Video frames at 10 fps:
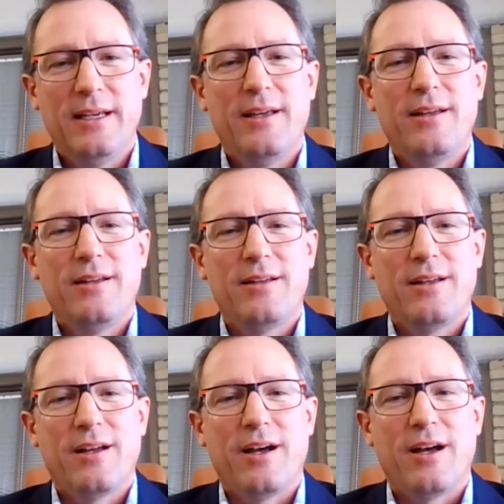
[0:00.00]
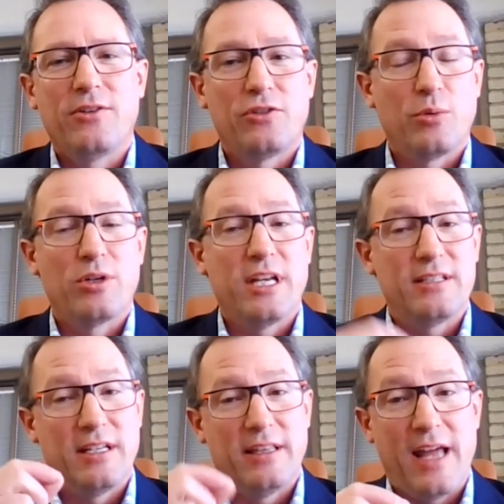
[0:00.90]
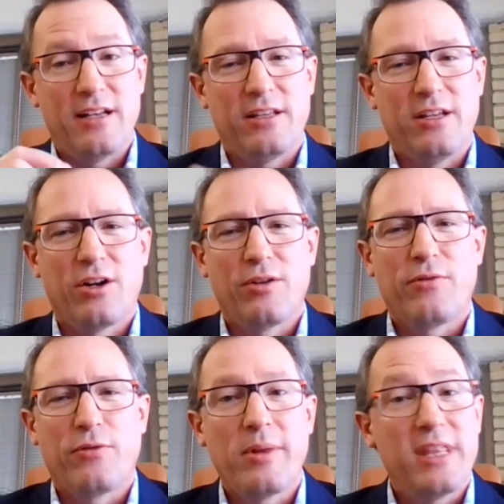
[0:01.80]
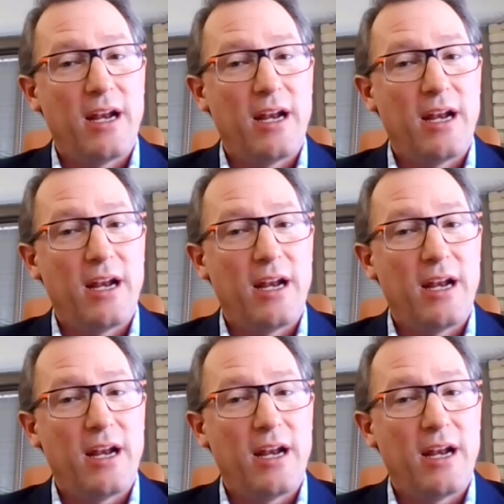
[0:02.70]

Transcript: Okay. Uh, so we're testing that at the unconformity,